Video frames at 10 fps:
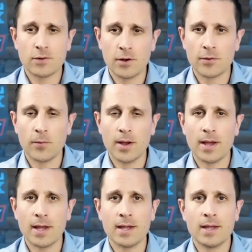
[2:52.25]
along the
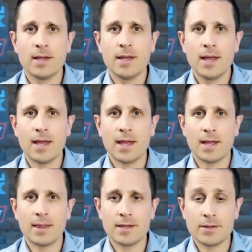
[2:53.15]
way,
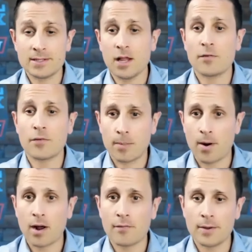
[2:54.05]
and then you sell it for a
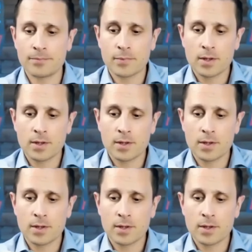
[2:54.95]
profit.